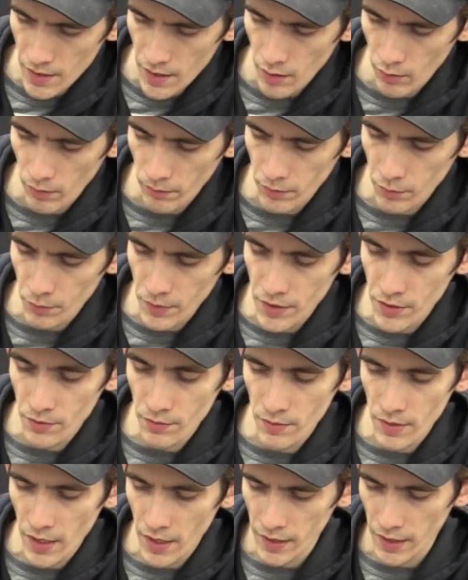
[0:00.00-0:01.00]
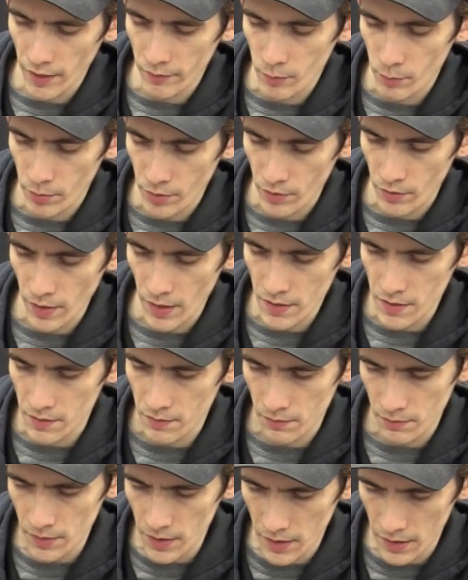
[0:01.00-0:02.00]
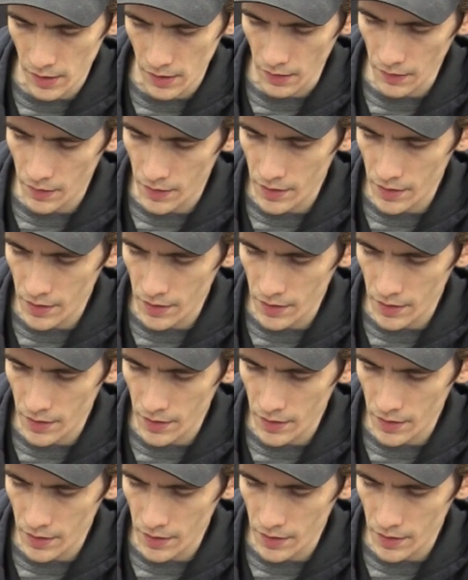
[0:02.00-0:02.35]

However, we do not have a progressive reading.